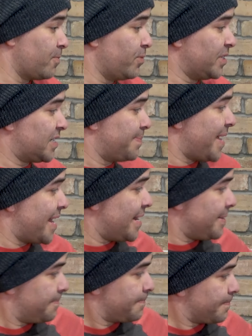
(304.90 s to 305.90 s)
went to bed,
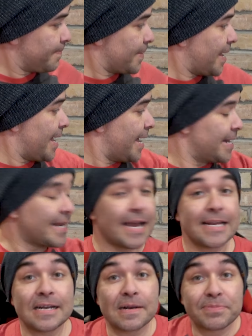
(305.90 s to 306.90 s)
and I
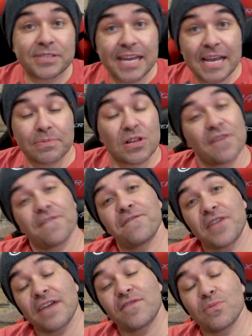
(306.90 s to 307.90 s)
ended up staying up till like
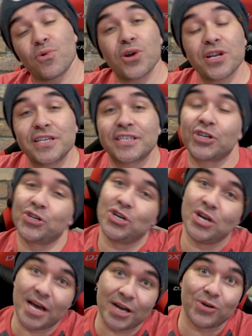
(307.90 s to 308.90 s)
5 in the morning because I
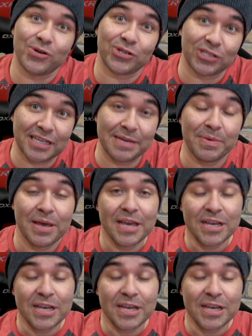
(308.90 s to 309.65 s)
could not go to sleep.